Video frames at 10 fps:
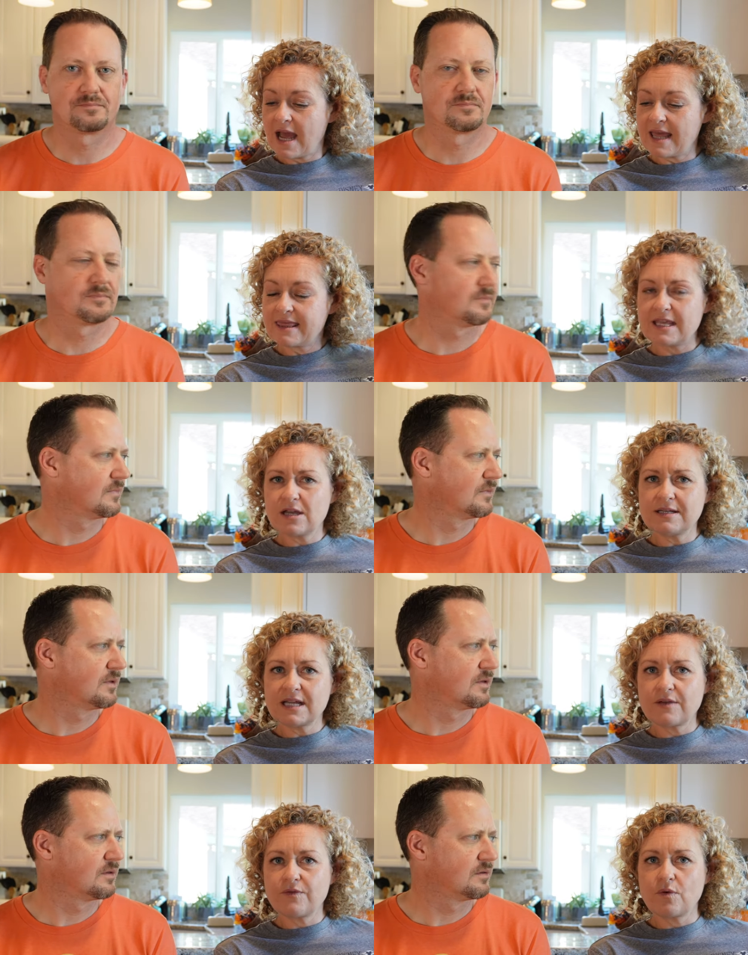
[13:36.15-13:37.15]
Speaker 1: I think on
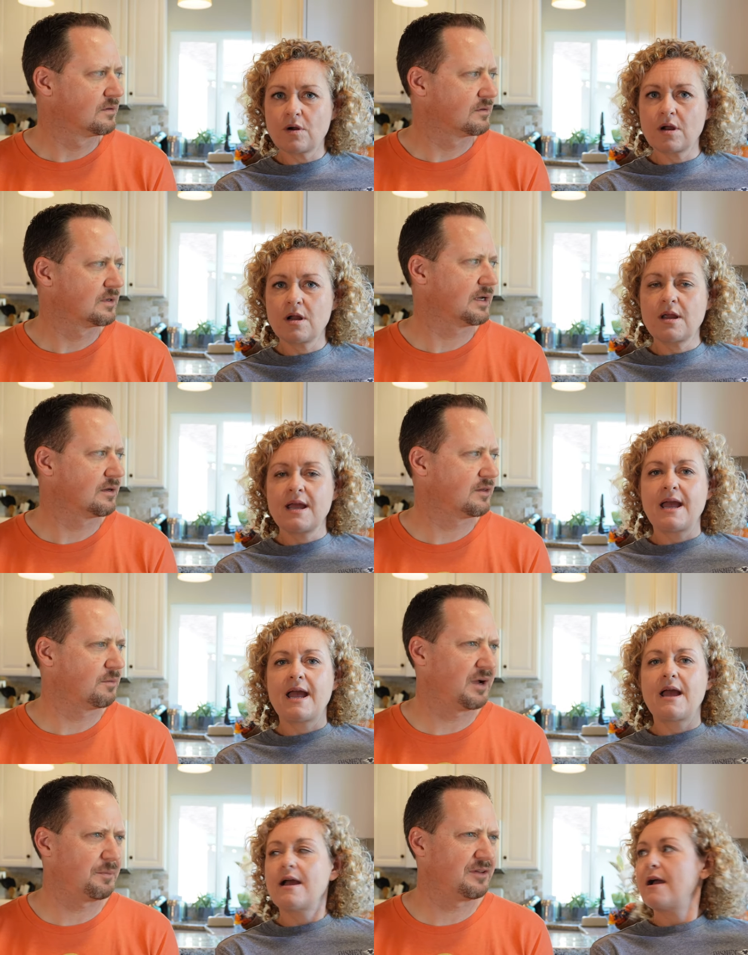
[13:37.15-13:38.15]
deck four. Yeah, there
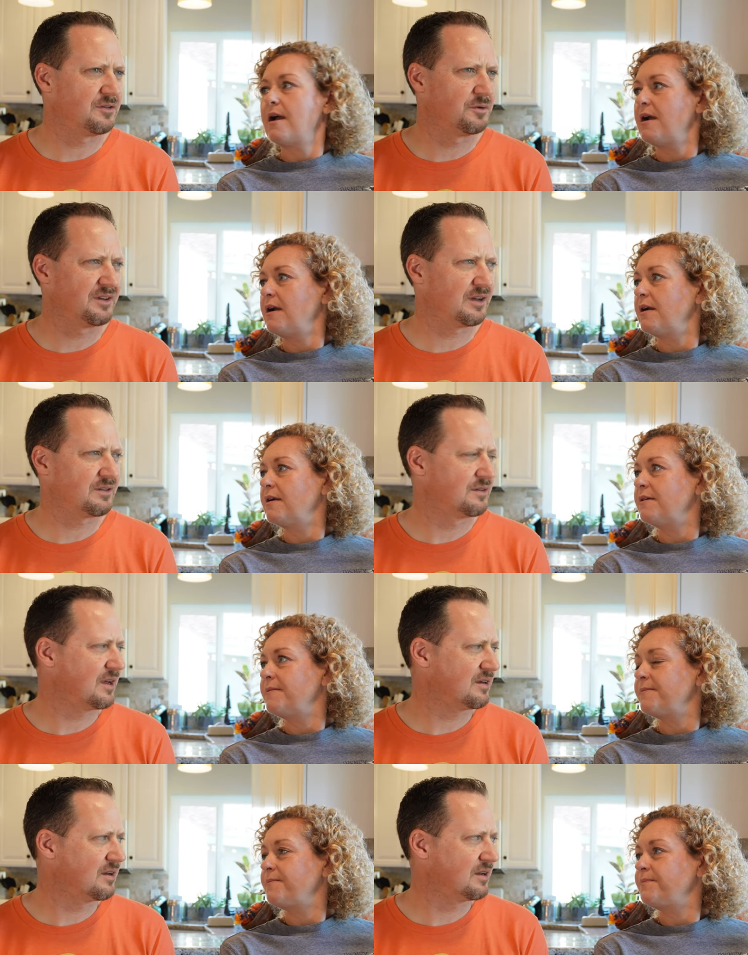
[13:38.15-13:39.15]
might be two on deck
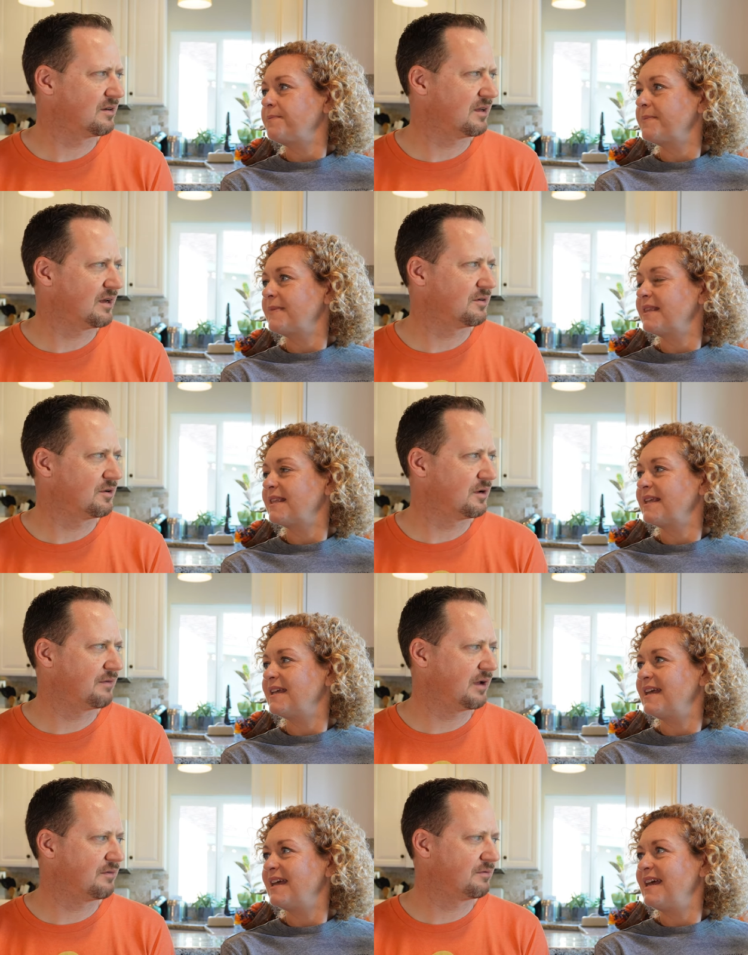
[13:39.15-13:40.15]
deck nine. I don't know.
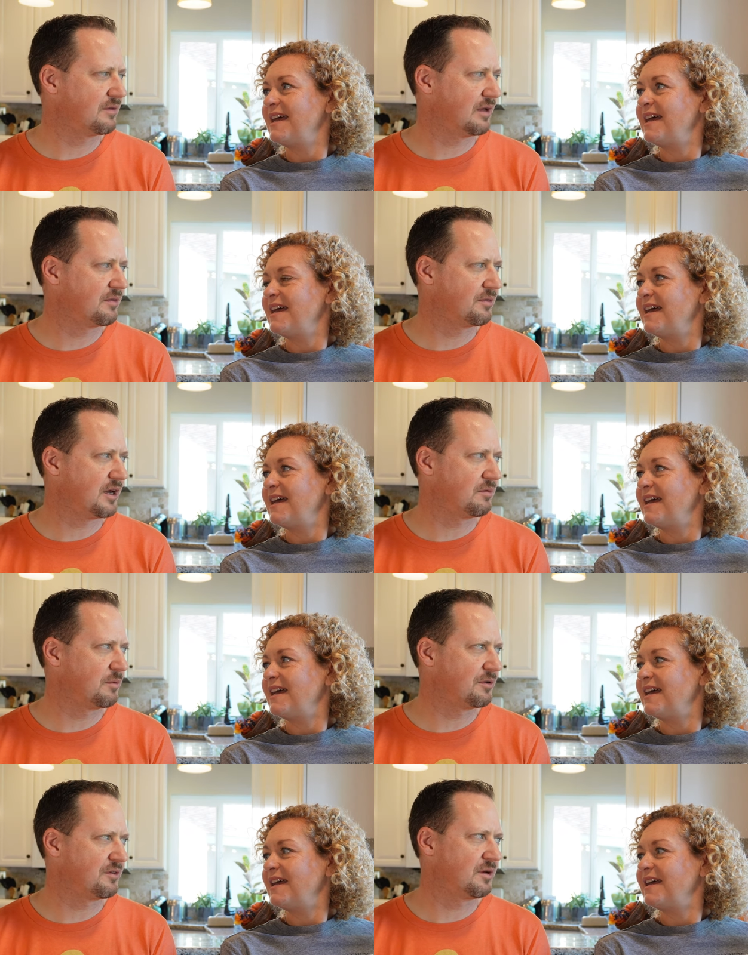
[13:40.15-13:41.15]
I've, I've, I thought I
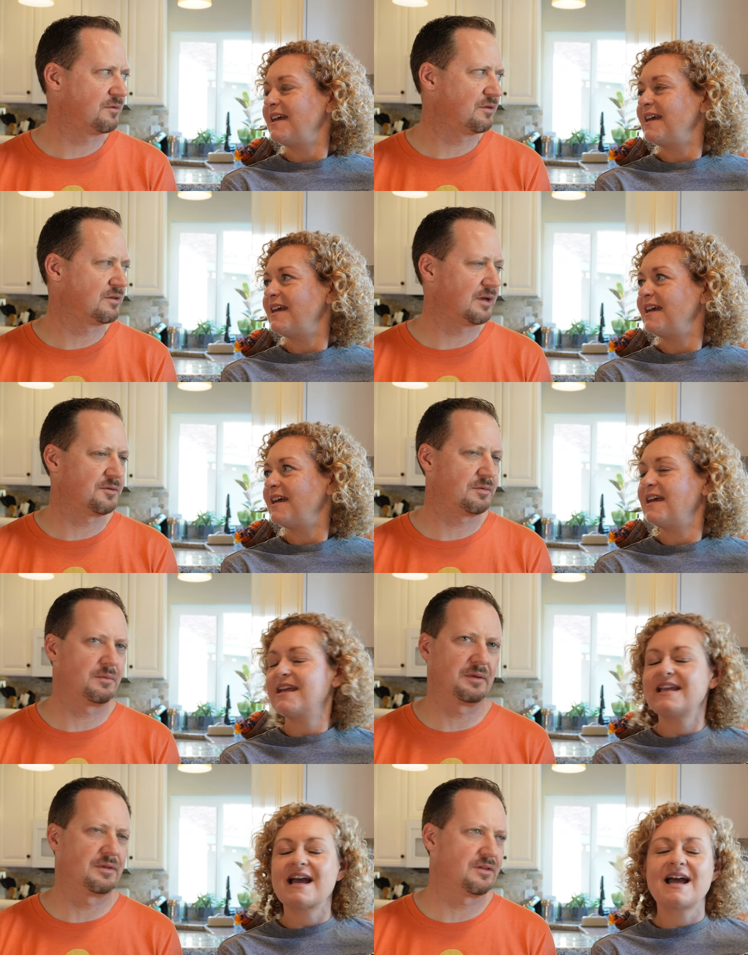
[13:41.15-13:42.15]
remember seeing them a few times, but it
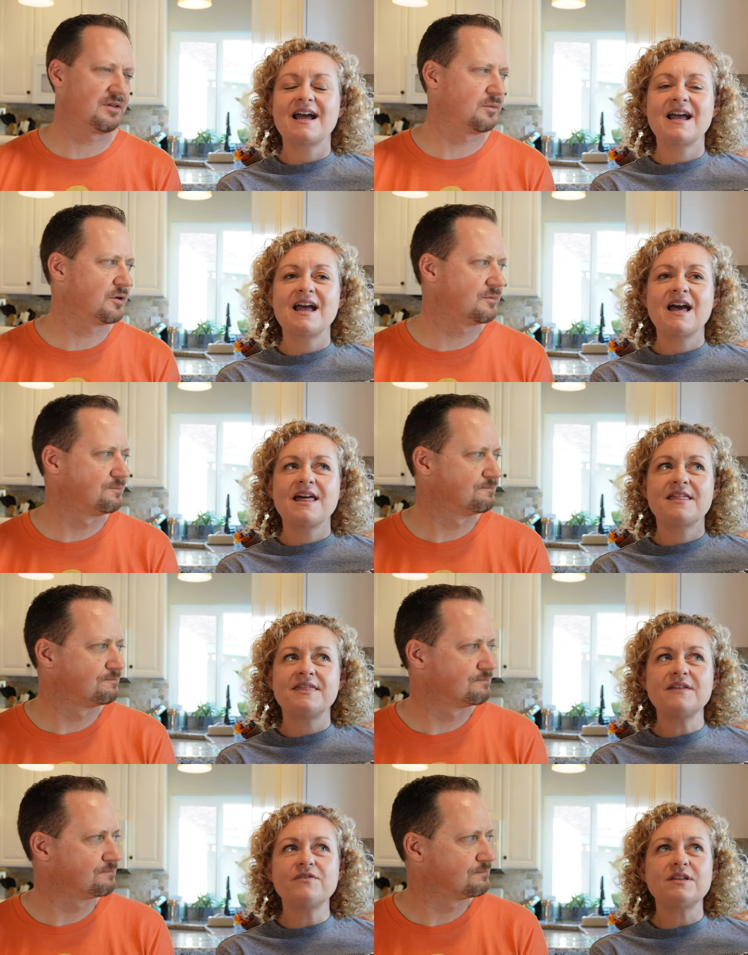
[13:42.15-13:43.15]
Speaker 2: may yeah. be the same one.
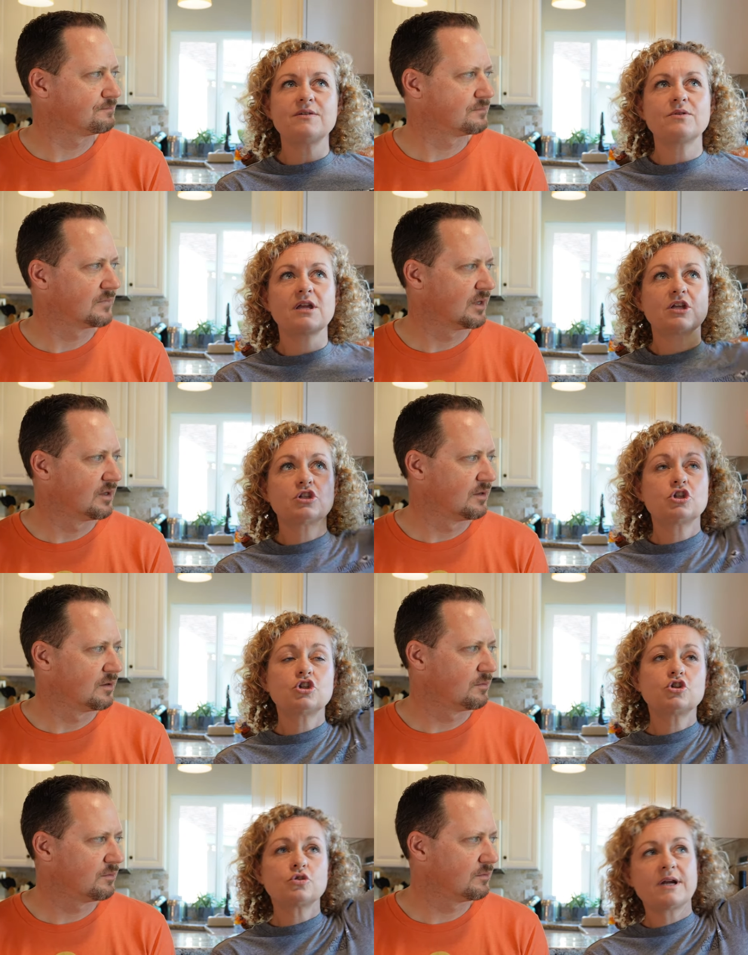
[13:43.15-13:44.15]
Thankfully, they were like
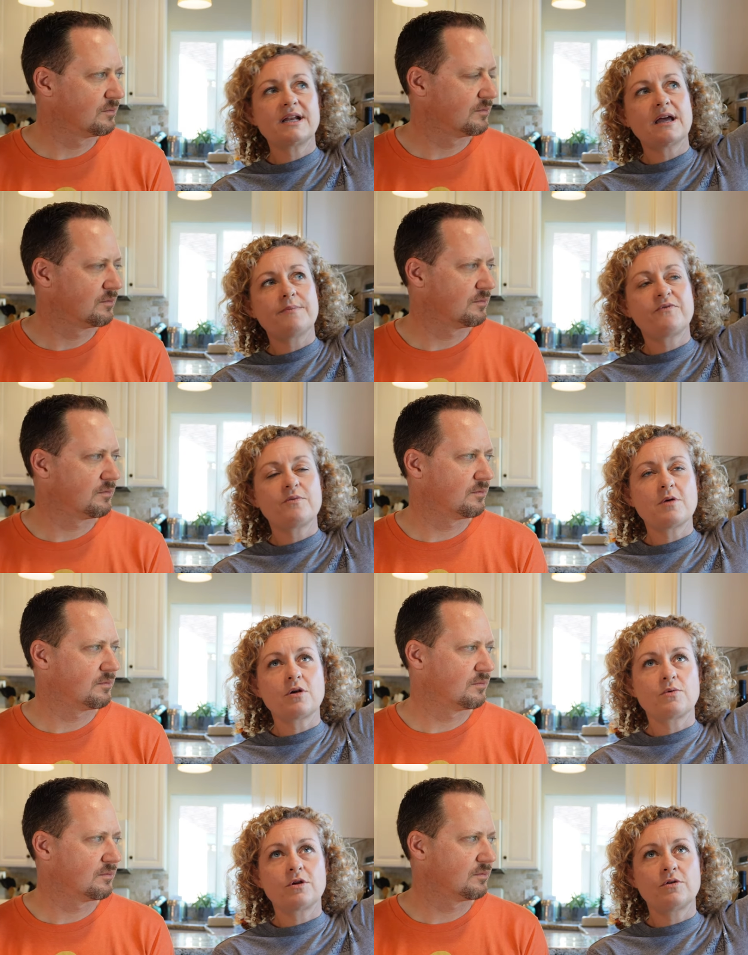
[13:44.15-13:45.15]
straight up from
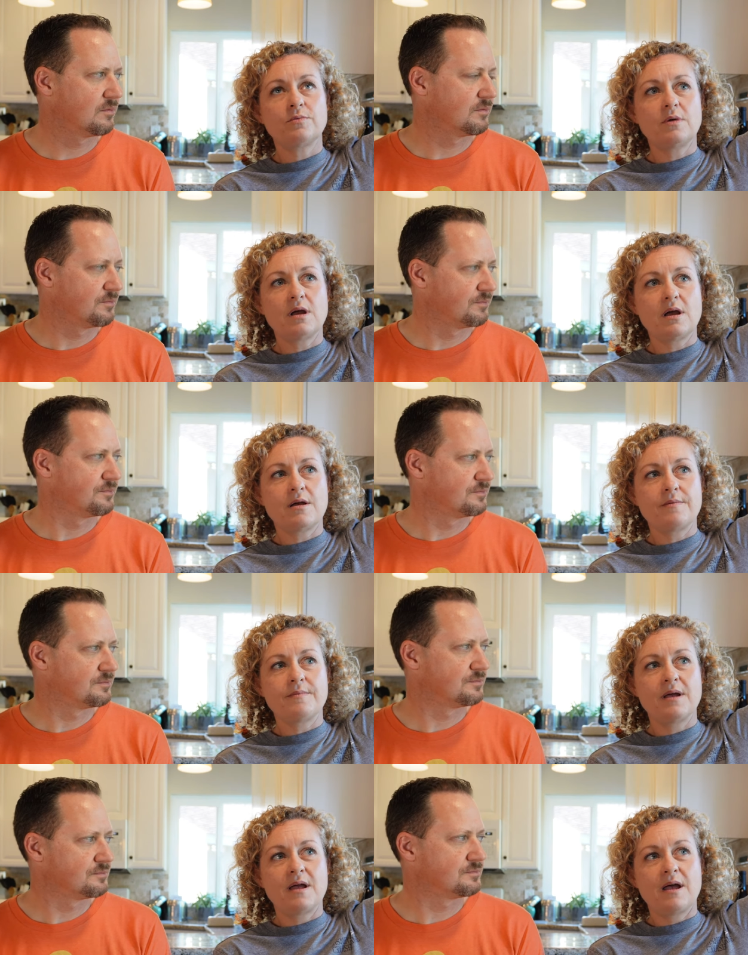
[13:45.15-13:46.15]
our room.
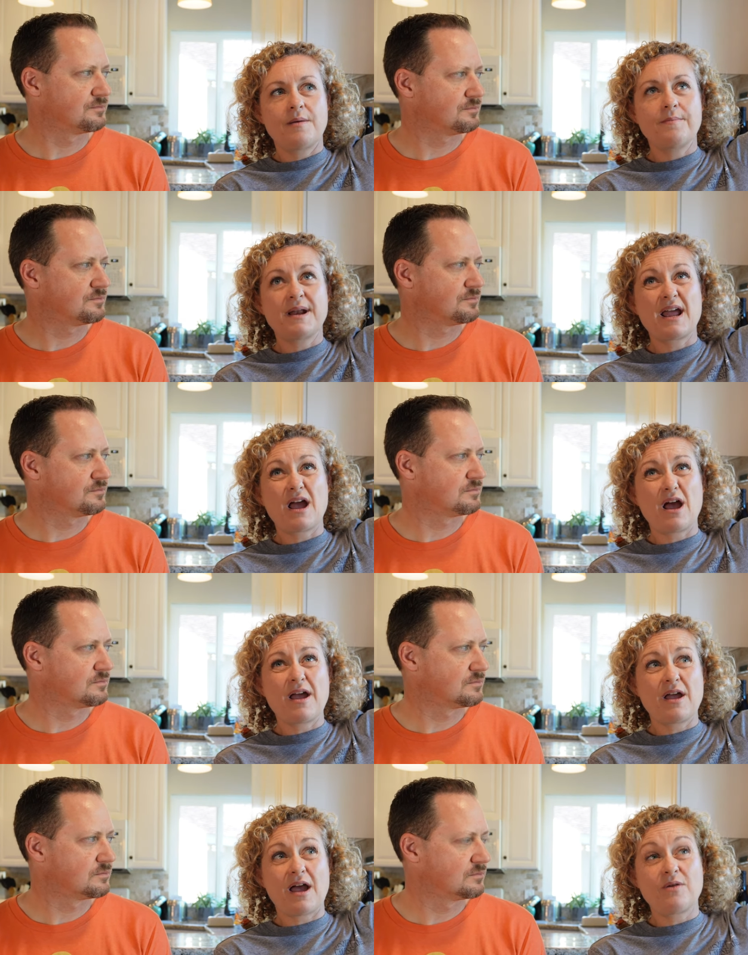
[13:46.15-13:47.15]
Um, But I,
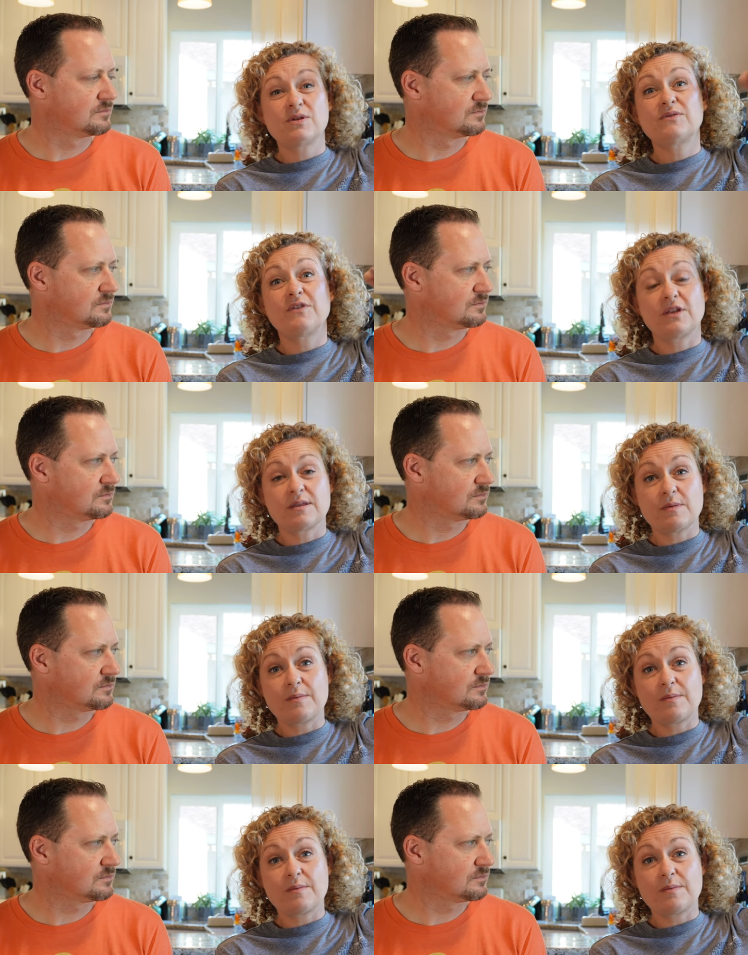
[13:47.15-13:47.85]
I, I was filling them